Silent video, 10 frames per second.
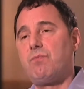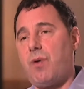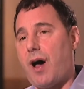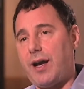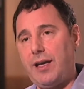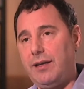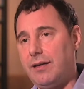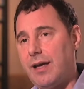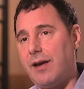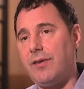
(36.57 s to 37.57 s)
body,
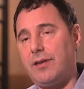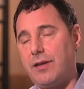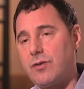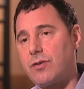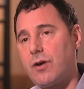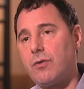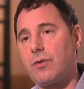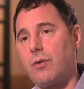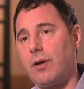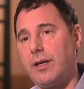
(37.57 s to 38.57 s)
everything just go
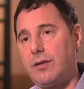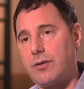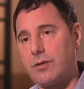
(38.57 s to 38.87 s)
totally into